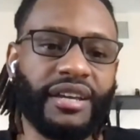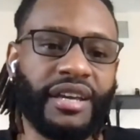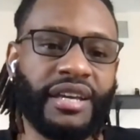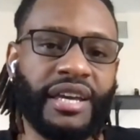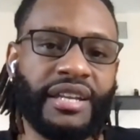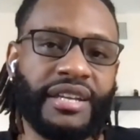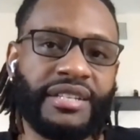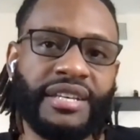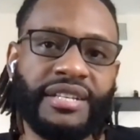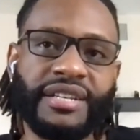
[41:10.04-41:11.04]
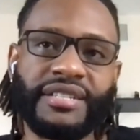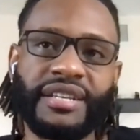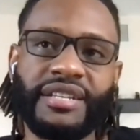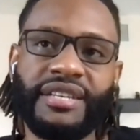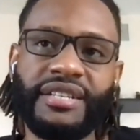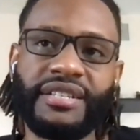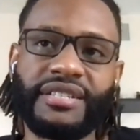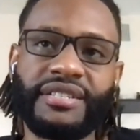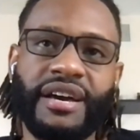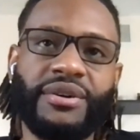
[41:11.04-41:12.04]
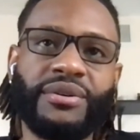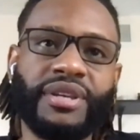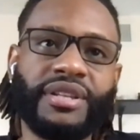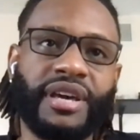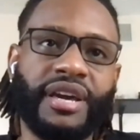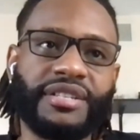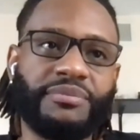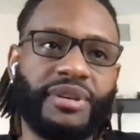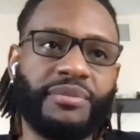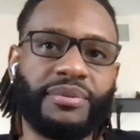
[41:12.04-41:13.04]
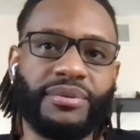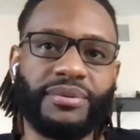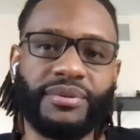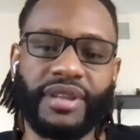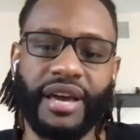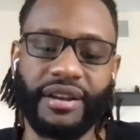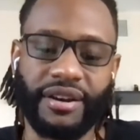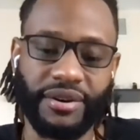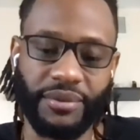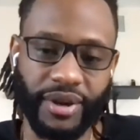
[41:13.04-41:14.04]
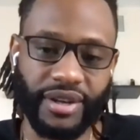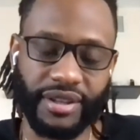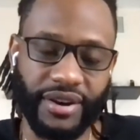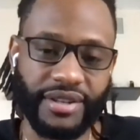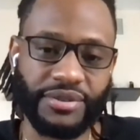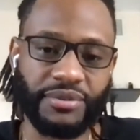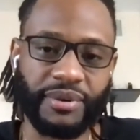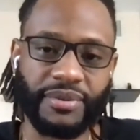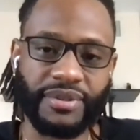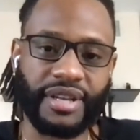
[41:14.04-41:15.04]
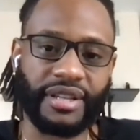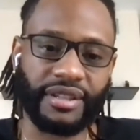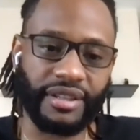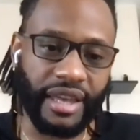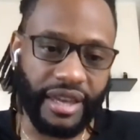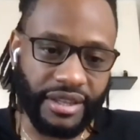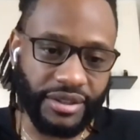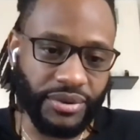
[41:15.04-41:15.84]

it teaches not only the Haitian people who, that are working there as crew members that they